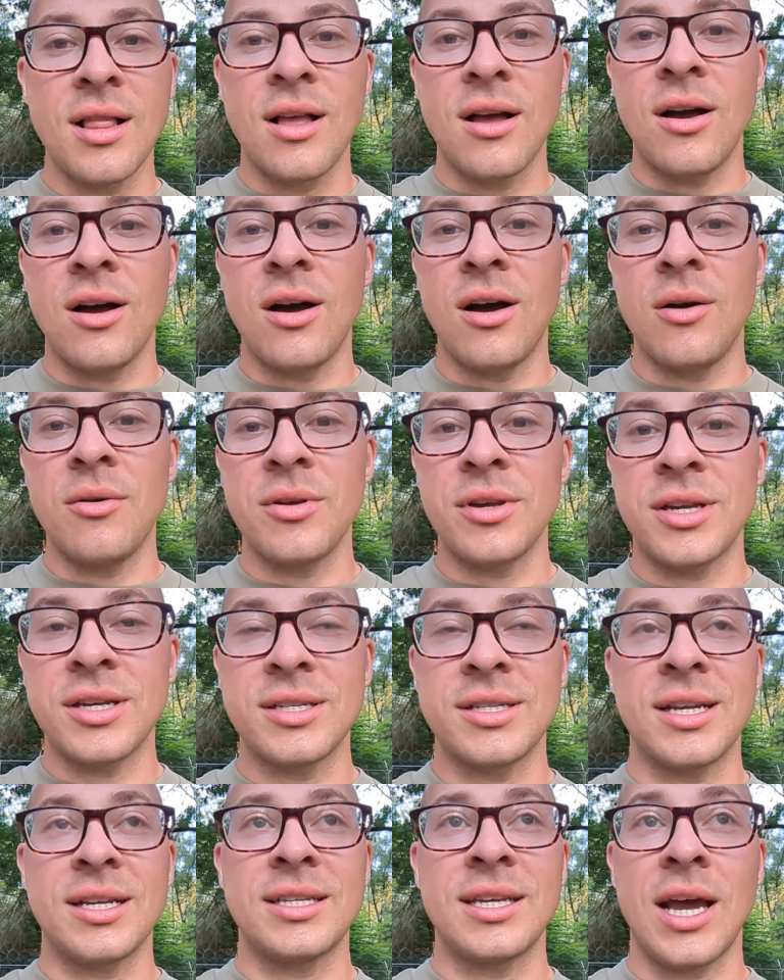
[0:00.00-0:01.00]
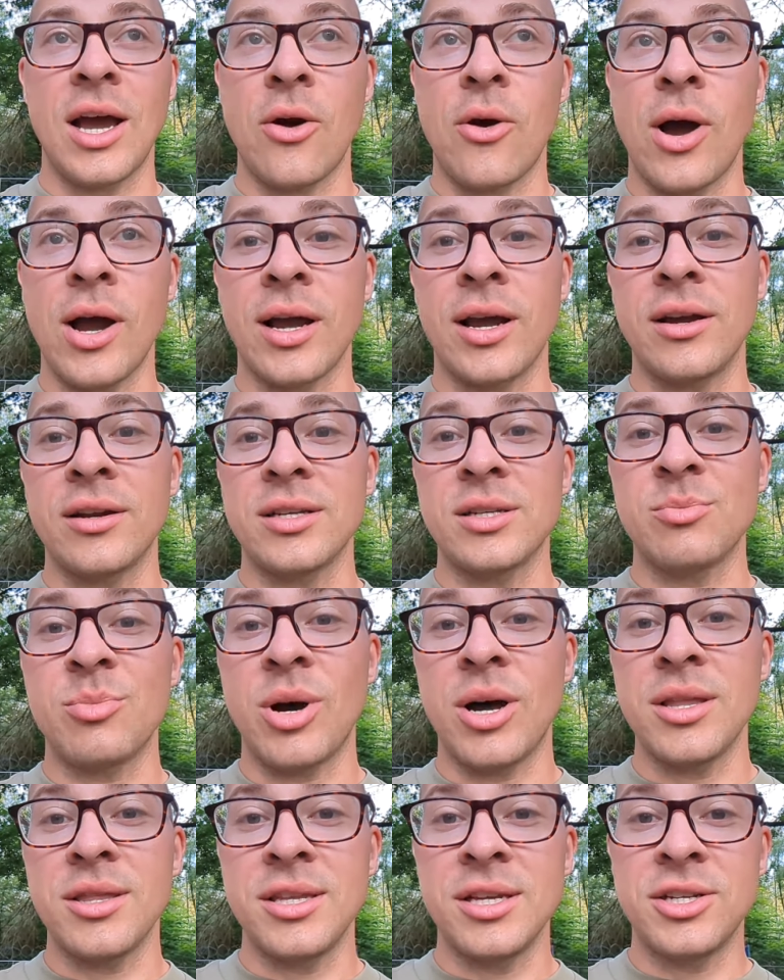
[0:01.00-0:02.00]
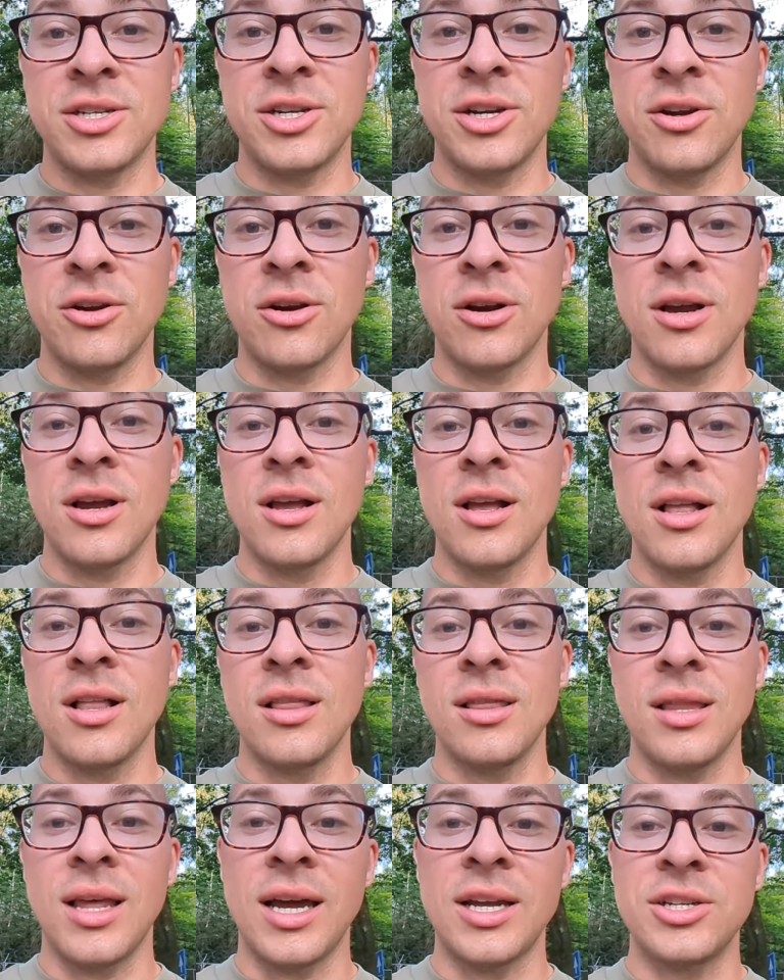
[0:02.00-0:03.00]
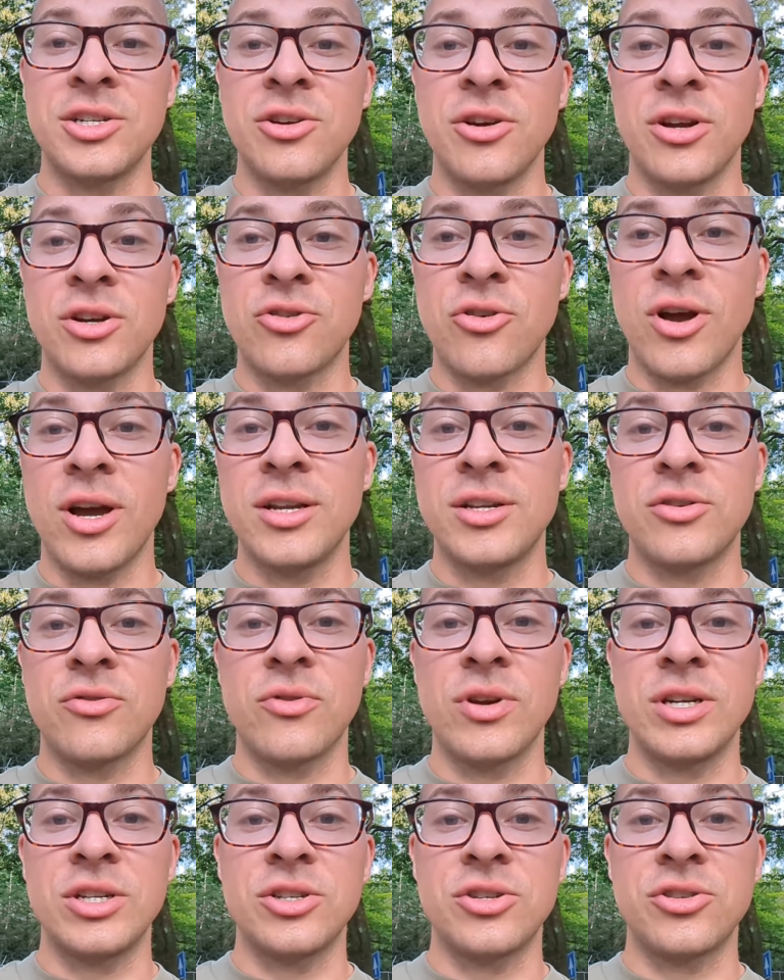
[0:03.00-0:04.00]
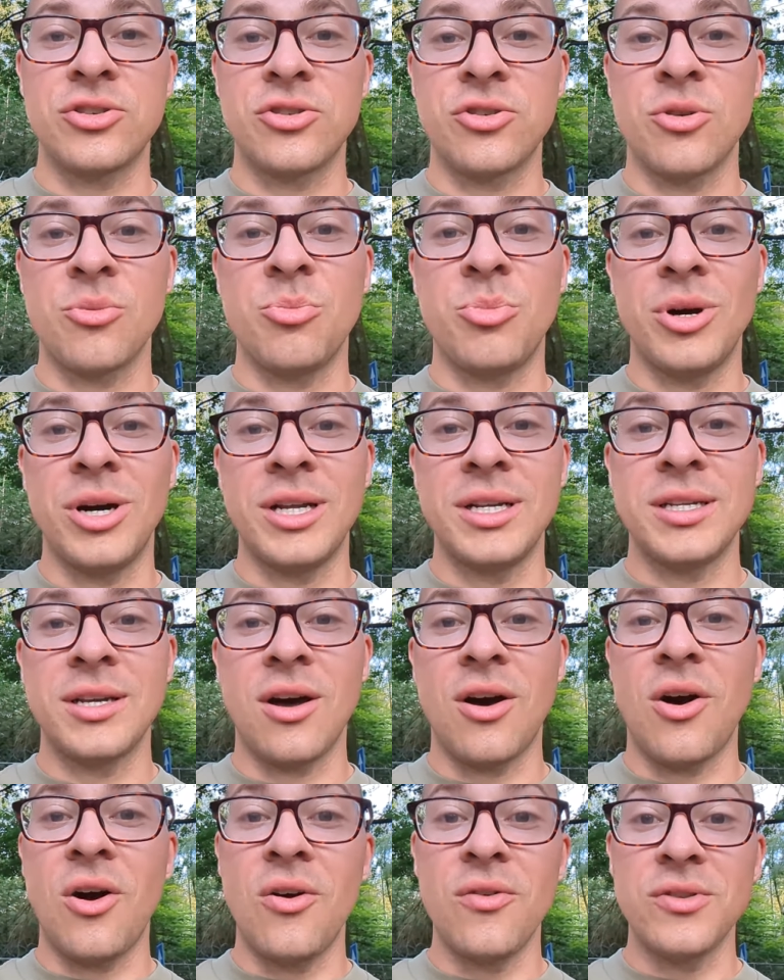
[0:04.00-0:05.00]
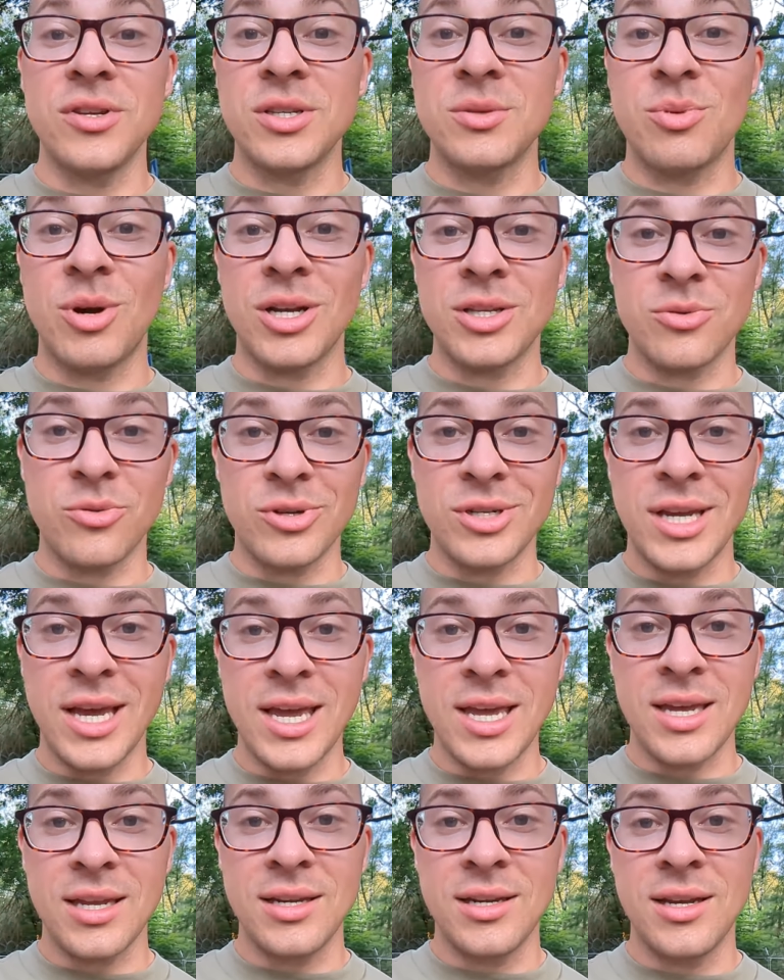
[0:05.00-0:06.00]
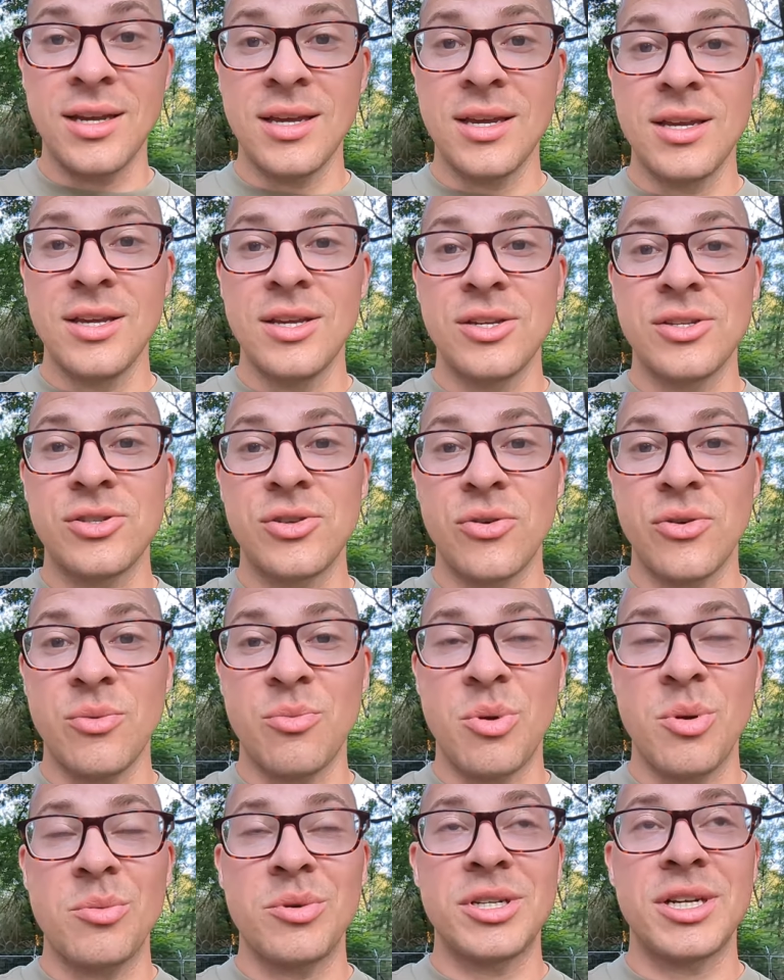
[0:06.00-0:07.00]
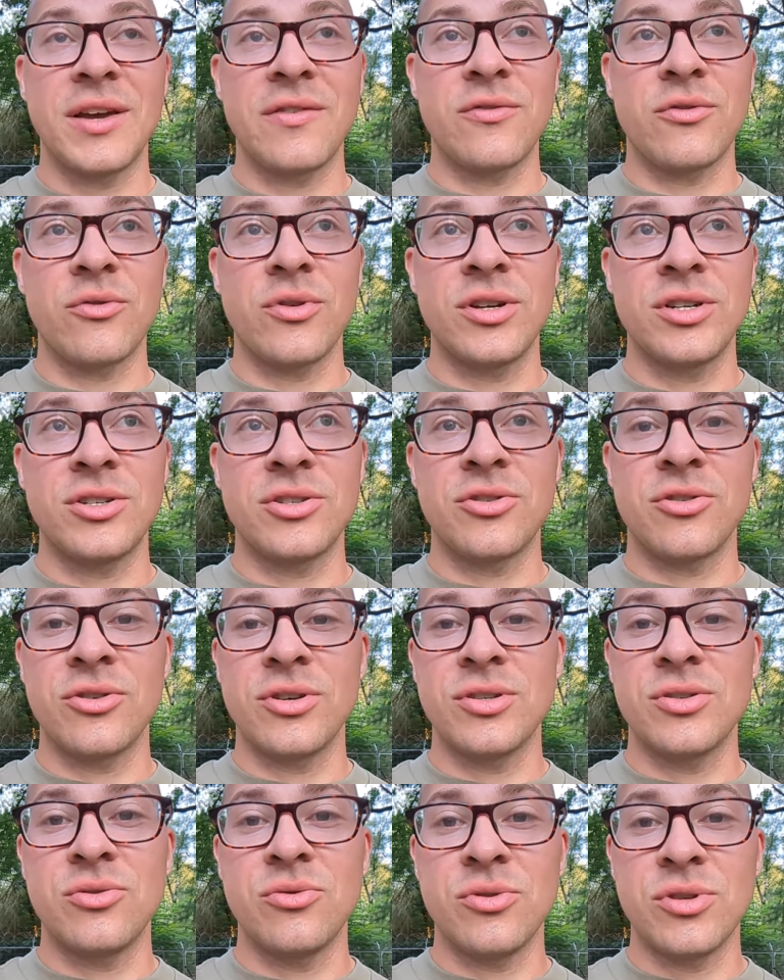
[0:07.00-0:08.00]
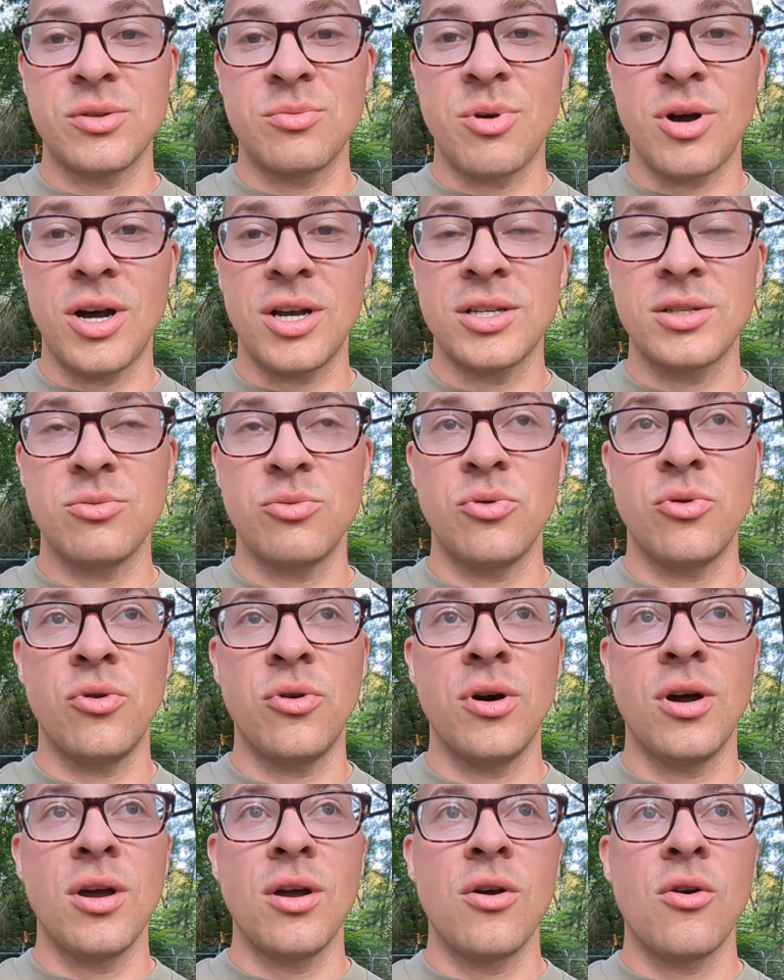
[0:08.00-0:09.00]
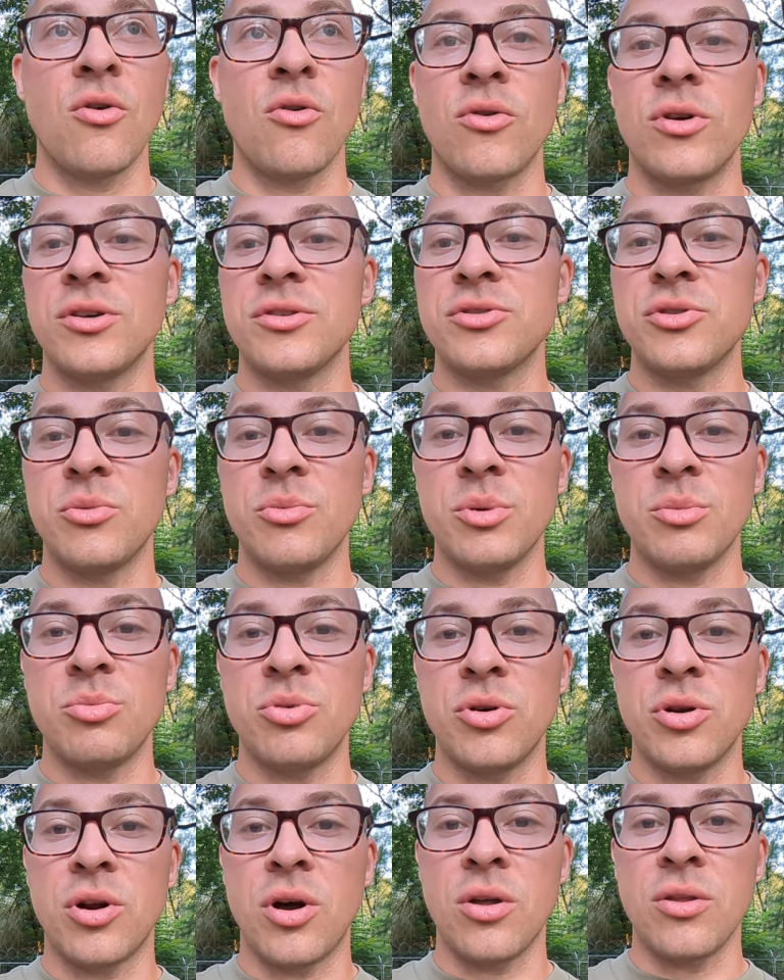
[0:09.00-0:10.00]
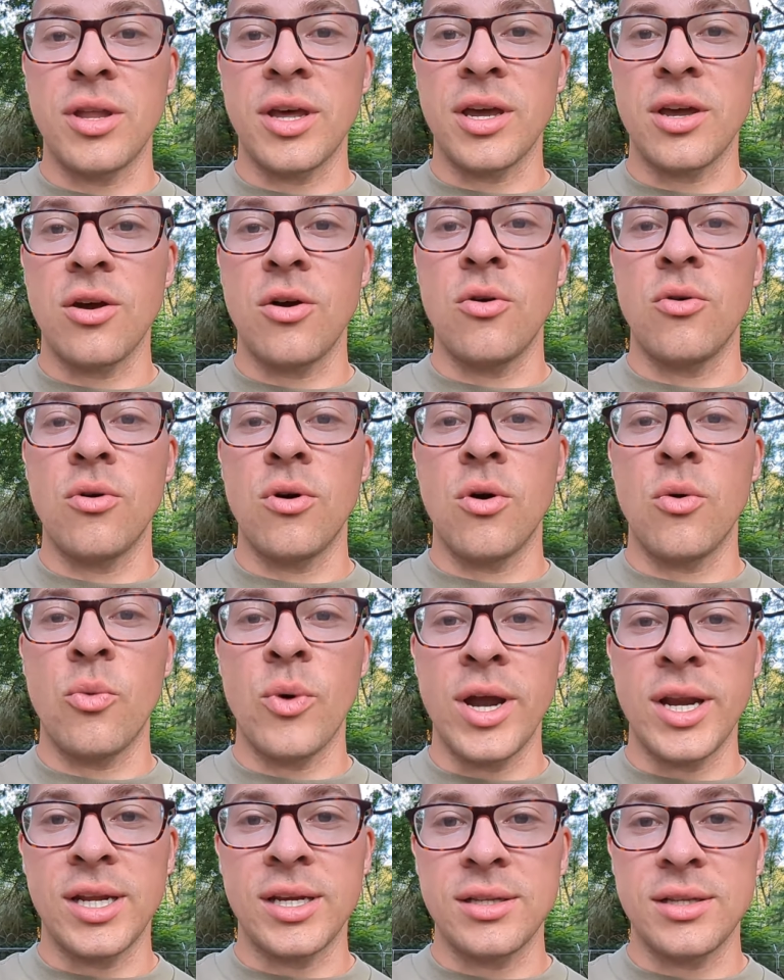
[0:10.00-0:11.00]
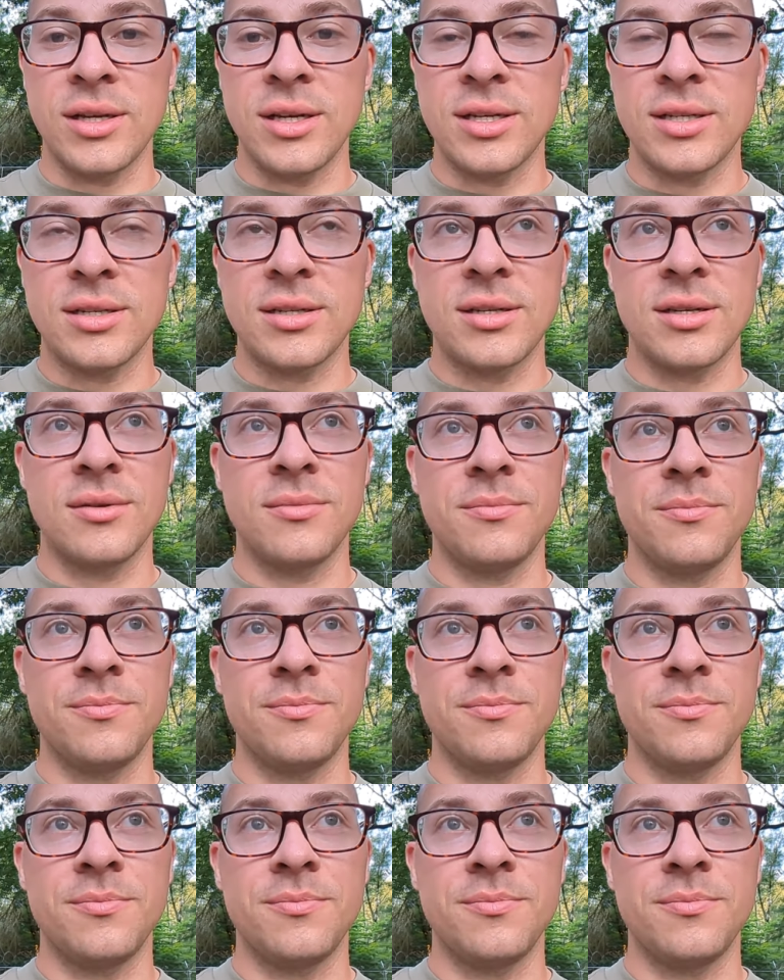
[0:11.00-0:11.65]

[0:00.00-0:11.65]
Uh, because that's how I got a spot this year. Last year I tried to register, but all the spots were taken. So you pretty much have to register as soon as possible or else you'll be put on like a, a waiting list.